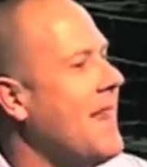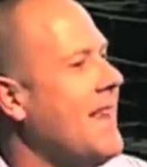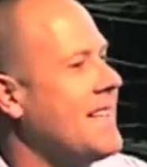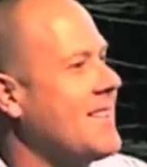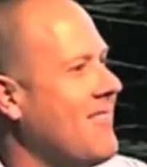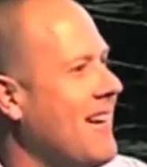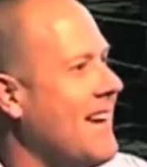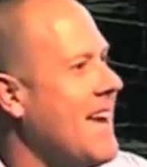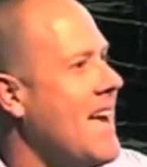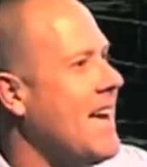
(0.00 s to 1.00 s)
That's great.
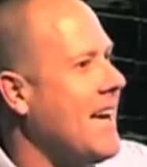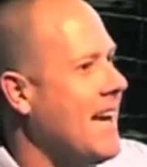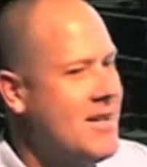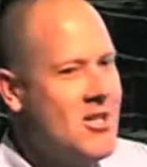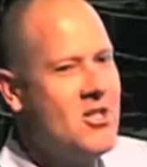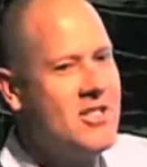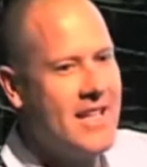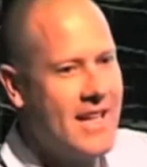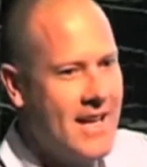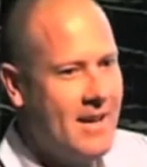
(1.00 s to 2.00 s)
Did you
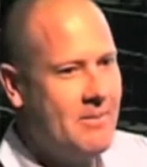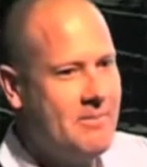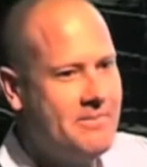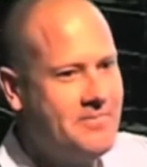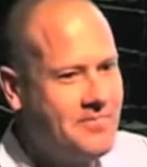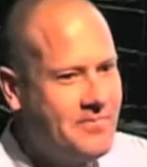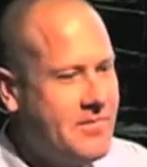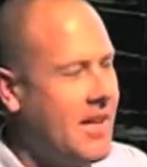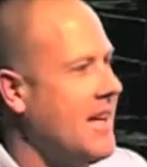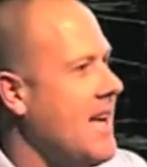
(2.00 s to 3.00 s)
set that up? No.